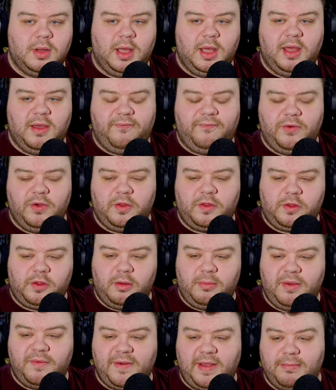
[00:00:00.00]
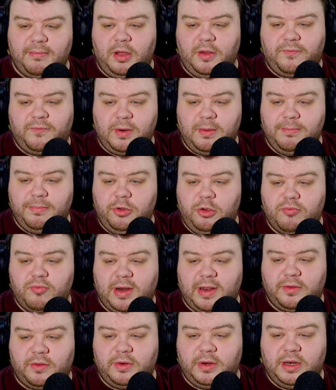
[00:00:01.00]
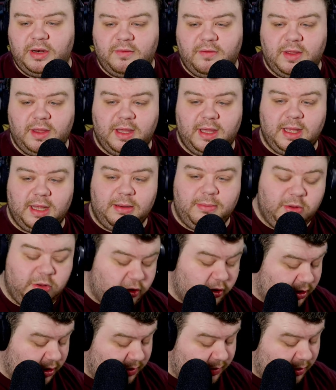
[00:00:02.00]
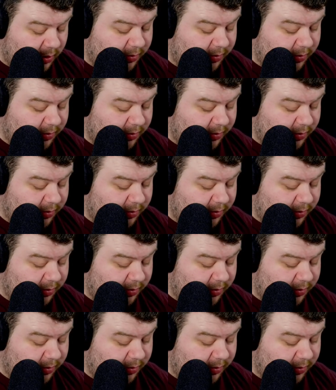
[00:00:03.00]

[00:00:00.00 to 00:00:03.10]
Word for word: Uh, first time, in fact, my friend Boomrazzle did a, uh, let me show you